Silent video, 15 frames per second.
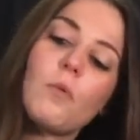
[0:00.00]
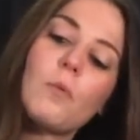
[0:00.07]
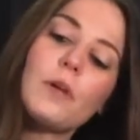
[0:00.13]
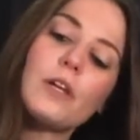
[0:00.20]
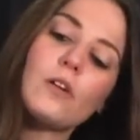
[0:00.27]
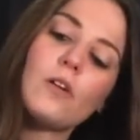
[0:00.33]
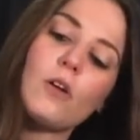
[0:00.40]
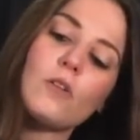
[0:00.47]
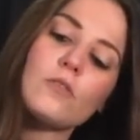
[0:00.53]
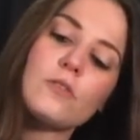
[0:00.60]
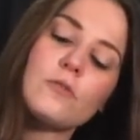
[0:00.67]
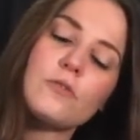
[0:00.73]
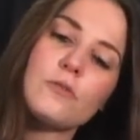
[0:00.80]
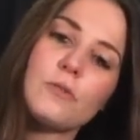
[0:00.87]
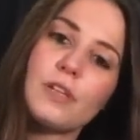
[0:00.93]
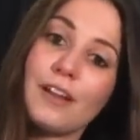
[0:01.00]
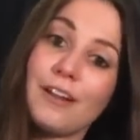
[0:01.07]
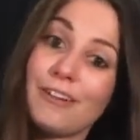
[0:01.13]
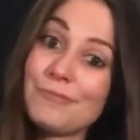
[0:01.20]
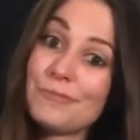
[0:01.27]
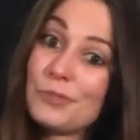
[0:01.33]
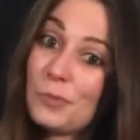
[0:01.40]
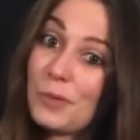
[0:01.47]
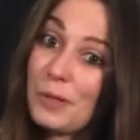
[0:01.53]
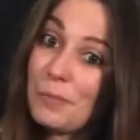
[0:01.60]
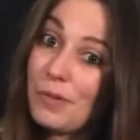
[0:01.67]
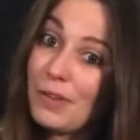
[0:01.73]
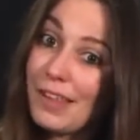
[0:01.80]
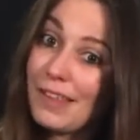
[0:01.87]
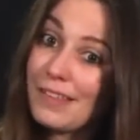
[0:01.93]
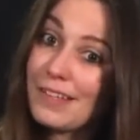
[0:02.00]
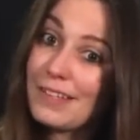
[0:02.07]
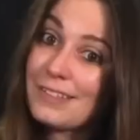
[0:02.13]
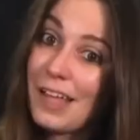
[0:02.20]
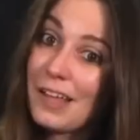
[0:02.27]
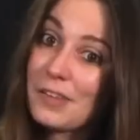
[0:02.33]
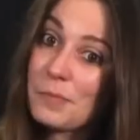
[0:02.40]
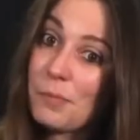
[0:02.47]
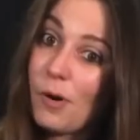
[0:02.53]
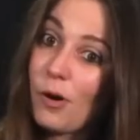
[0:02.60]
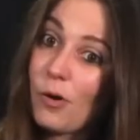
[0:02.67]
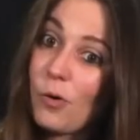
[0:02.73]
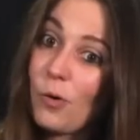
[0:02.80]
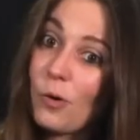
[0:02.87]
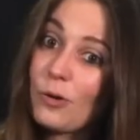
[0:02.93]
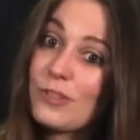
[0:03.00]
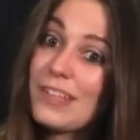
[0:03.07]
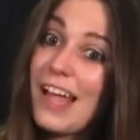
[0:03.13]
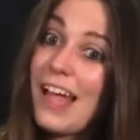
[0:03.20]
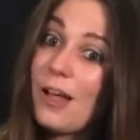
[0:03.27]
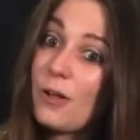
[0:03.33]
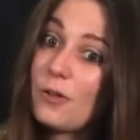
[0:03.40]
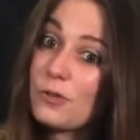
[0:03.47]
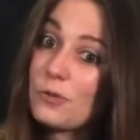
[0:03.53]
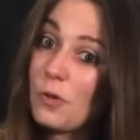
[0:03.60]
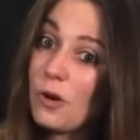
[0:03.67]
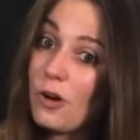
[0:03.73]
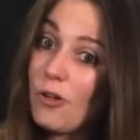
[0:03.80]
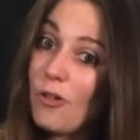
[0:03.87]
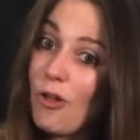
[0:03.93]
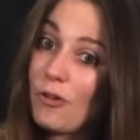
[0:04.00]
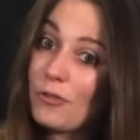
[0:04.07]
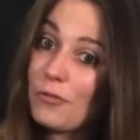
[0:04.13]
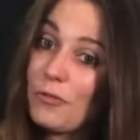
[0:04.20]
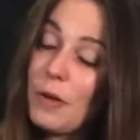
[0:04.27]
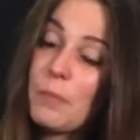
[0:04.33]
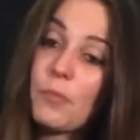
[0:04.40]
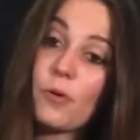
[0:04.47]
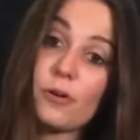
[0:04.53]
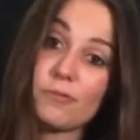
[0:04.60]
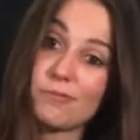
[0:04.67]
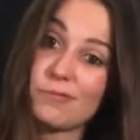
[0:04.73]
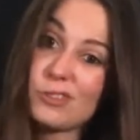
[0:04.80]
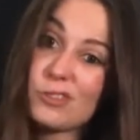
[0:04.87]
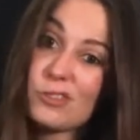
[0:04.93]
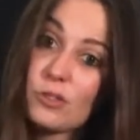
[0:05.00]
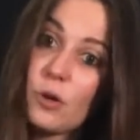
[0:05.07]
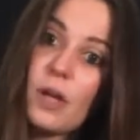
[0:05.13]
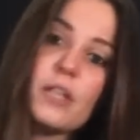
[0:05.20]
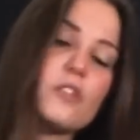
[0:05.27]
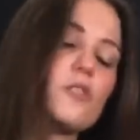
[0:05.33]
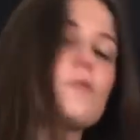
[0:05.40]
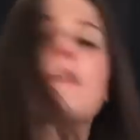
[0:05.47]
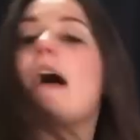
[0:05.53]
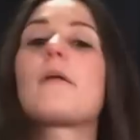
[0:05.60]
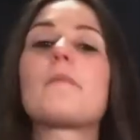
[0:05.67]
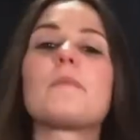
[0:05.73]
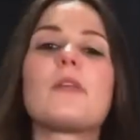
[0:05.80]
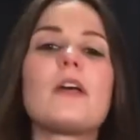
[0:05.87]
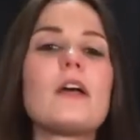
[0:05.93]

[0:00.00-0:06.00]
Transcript: What we can also do here is we can play these as bar chords elsewhere along fretboard. So let's go ahead and do that.